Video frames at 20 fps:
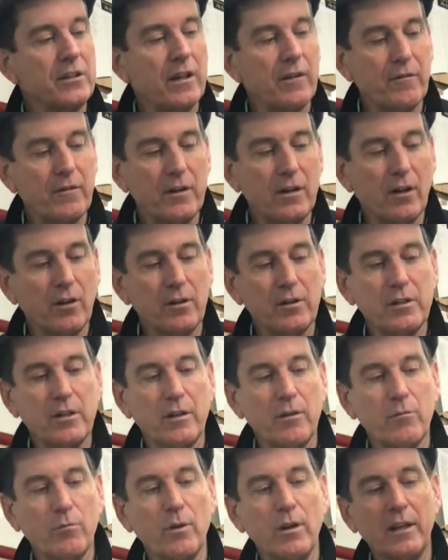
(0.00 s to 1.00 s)
if you notice,
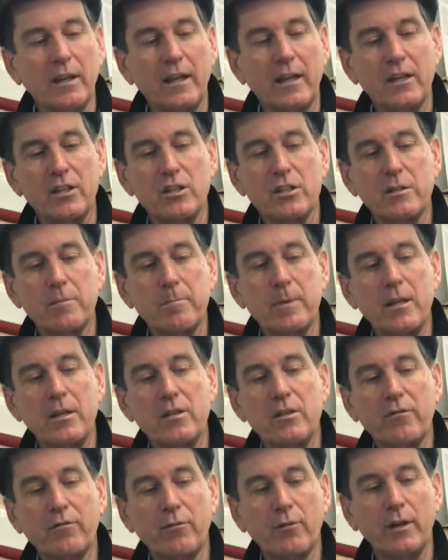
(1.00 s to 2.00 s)
it
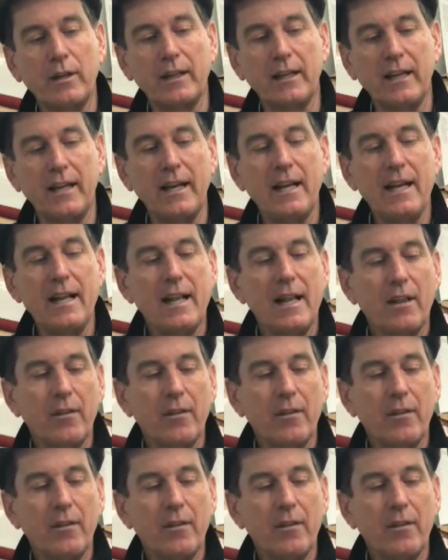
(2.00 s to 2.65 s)
spins freely.